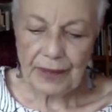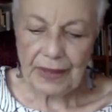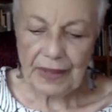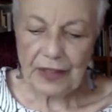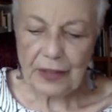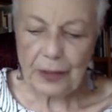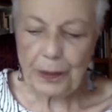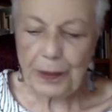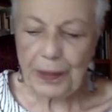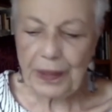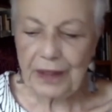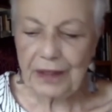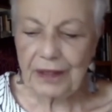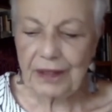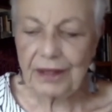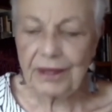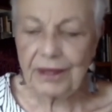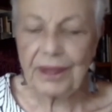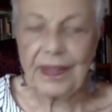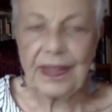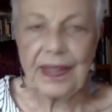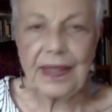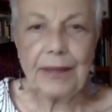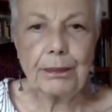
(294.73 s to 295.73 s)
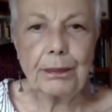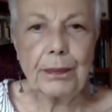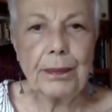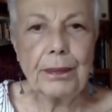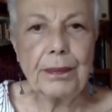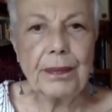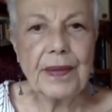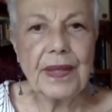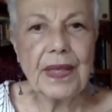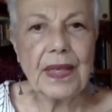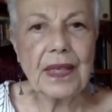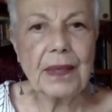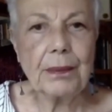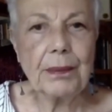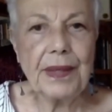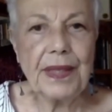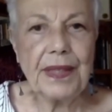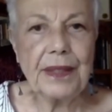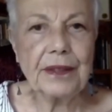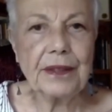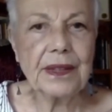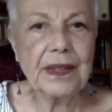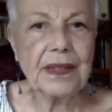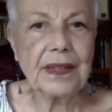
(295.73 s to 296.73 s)
It's because of them that I'm
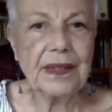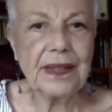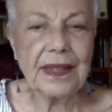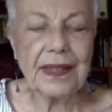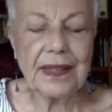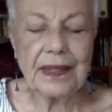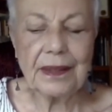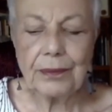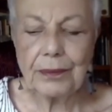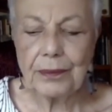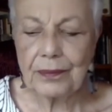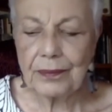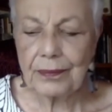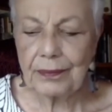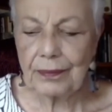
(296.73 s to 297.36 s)
here today.